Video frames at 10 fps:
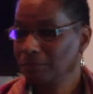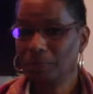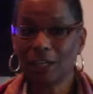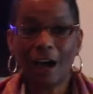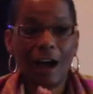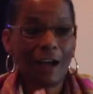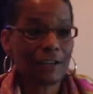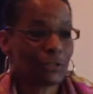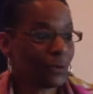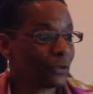
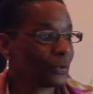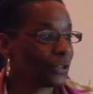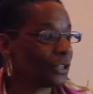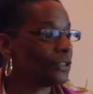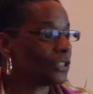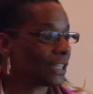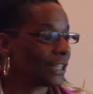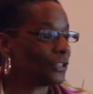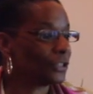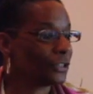beyond what we
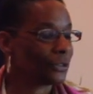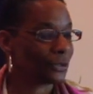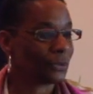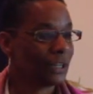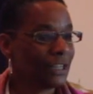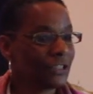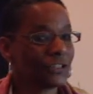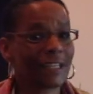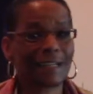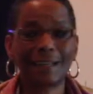usually do,
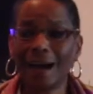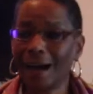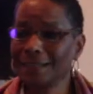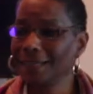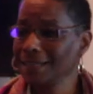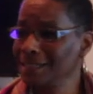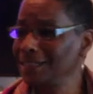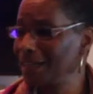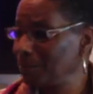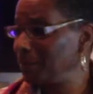so that God can
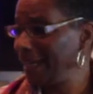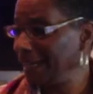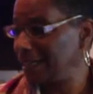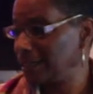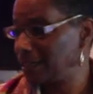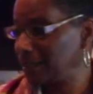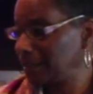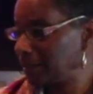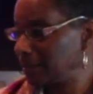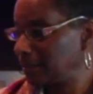step in.
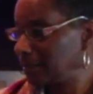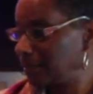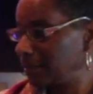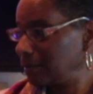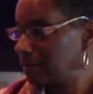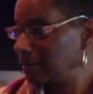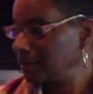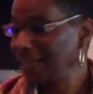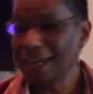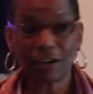
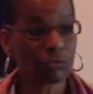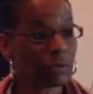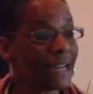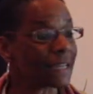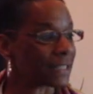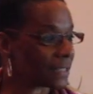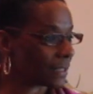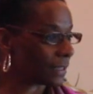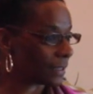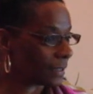Take a
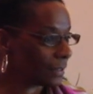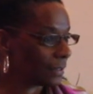risk.